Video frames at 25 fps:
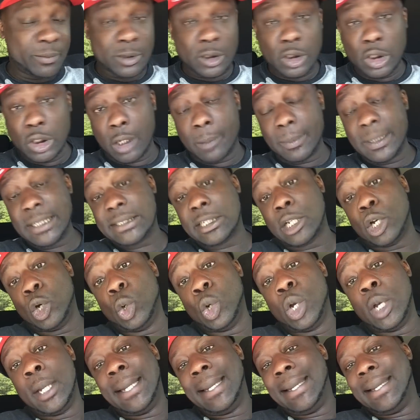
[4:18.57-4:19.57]
You know what I mean?
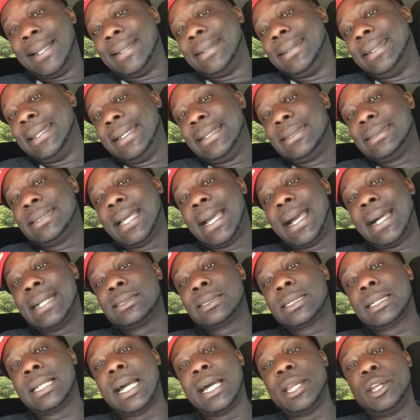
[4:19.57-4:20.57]
So these guys
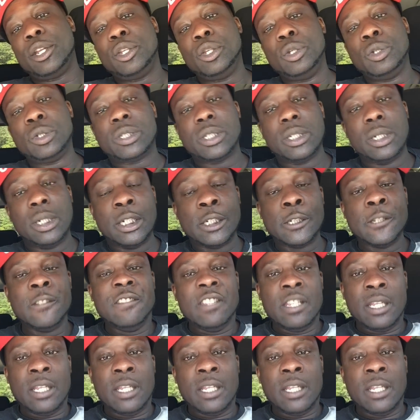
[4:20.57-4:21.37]
are kind of used to this.